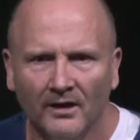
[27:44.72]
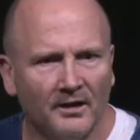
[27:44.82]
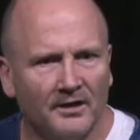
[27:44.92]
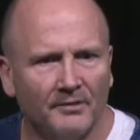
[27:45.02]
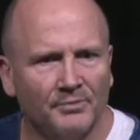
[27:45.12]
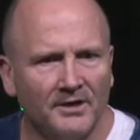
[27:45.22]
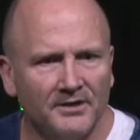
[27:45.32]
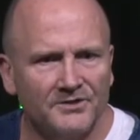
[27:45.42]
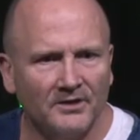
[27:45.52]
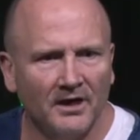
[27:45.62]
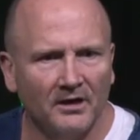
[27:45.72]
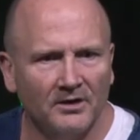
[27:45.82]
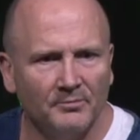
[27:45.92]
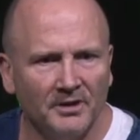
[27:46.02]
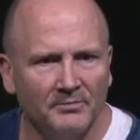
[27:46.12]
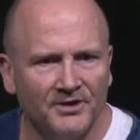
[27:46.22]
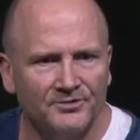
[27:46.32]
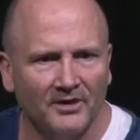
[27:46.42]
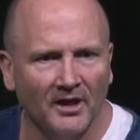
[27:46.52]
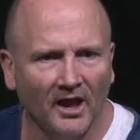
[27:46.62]
Okay, brother, so how long have you been in
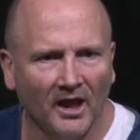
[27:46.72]
ministry?